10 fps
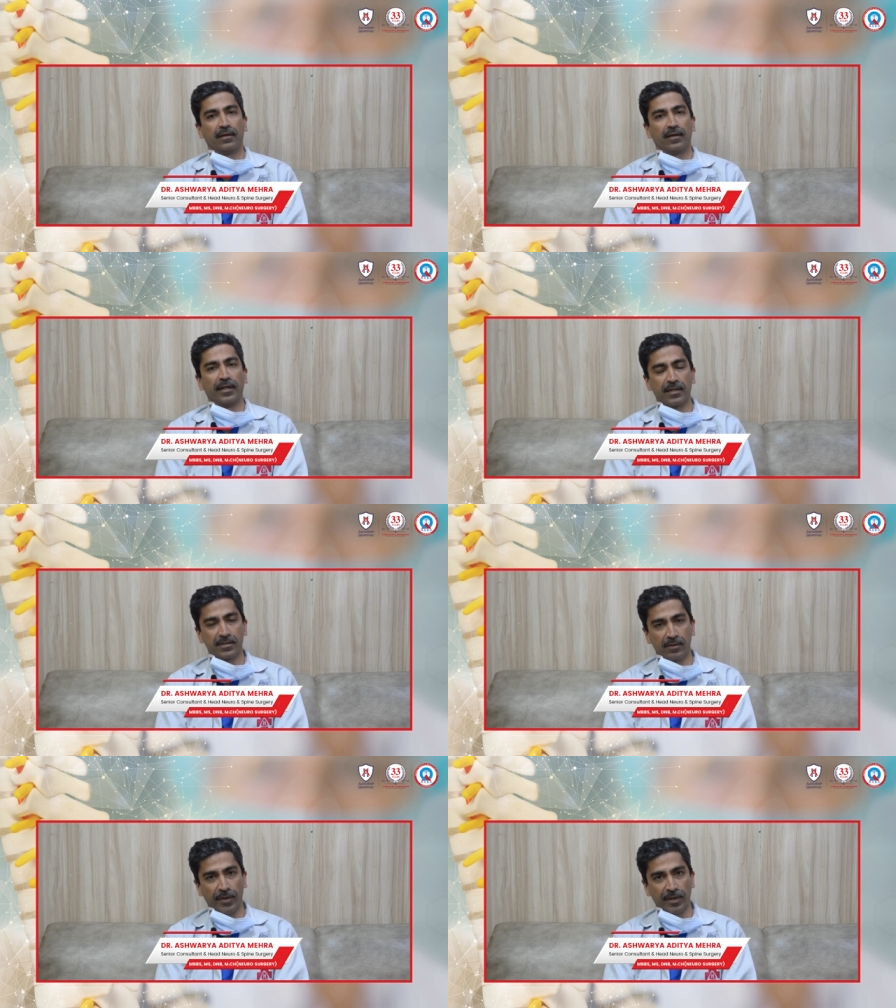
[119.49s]
it is
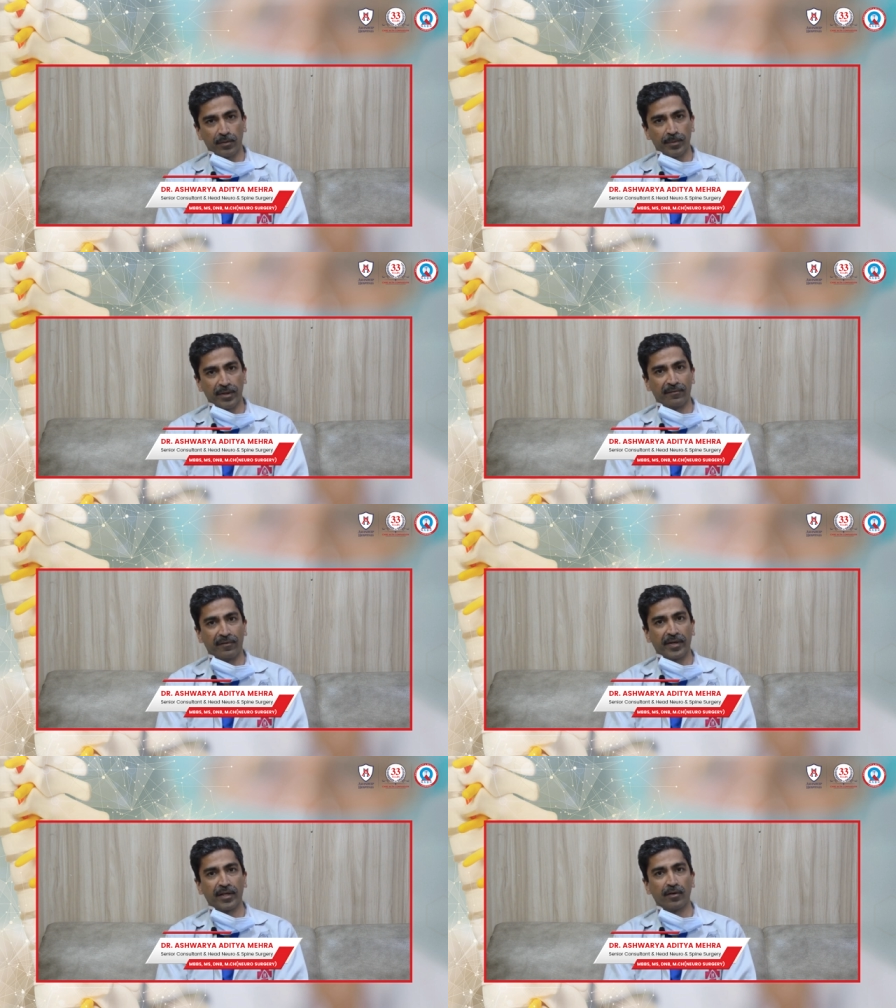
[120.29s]
going to be a
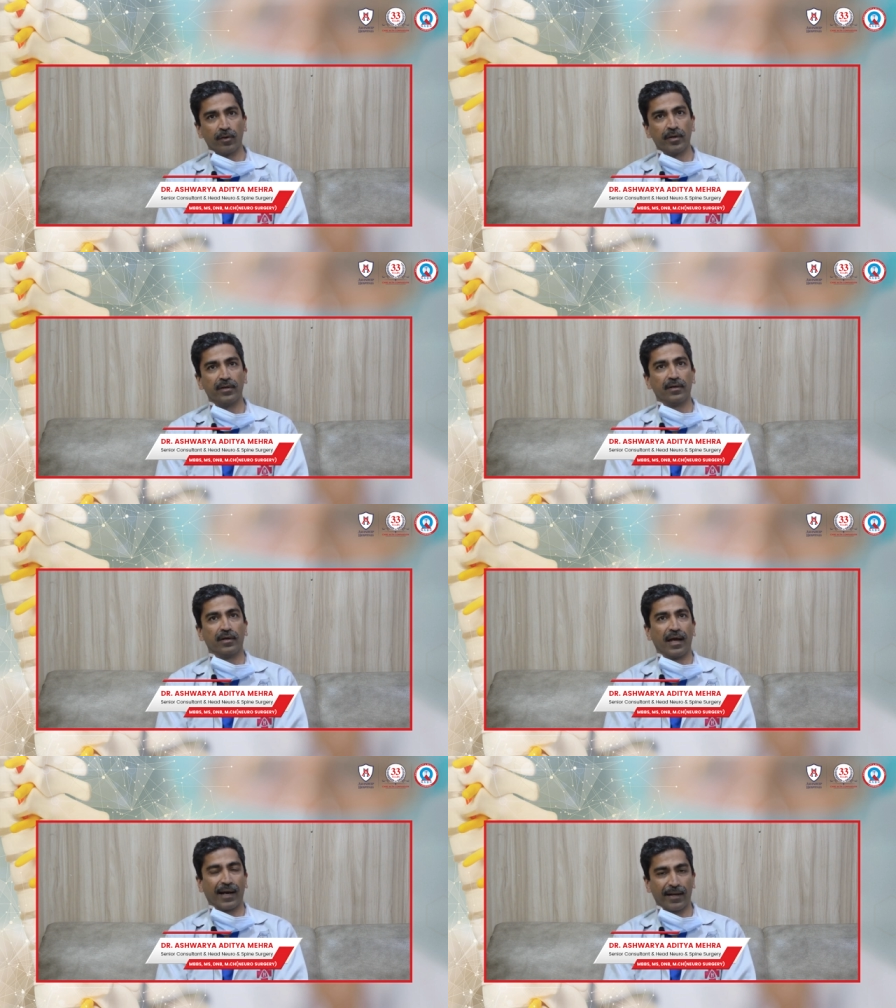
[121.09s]
very good
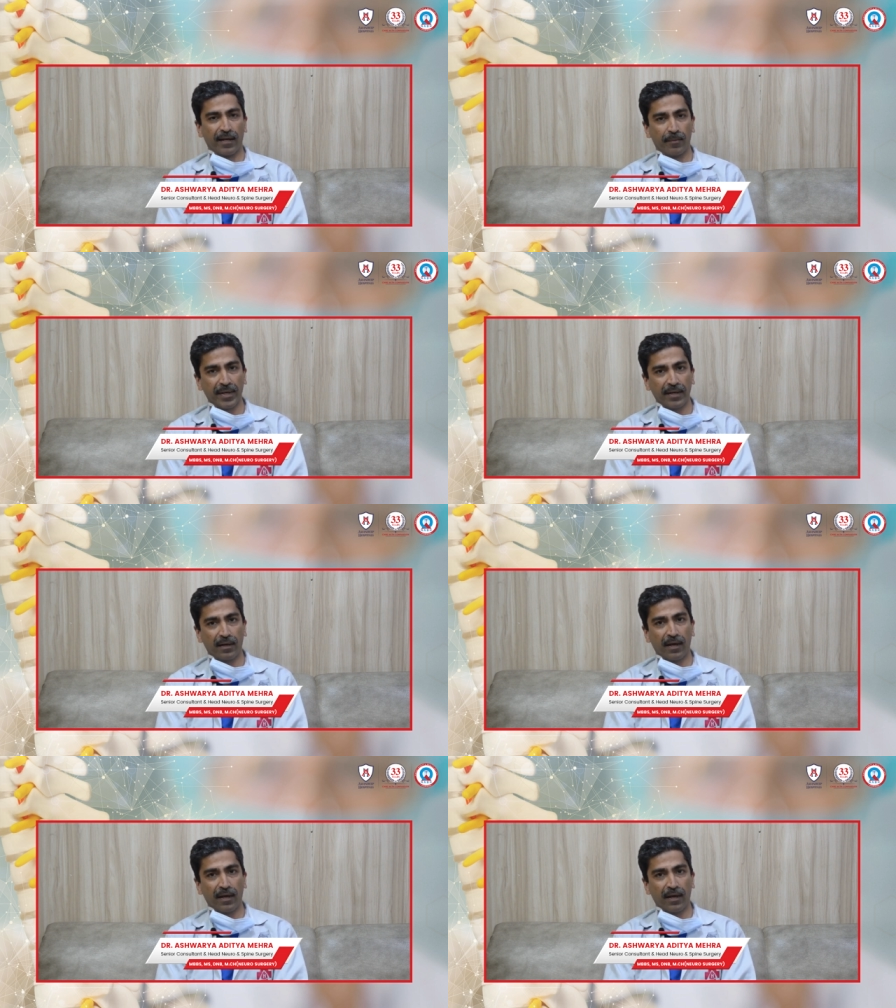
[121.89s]
academic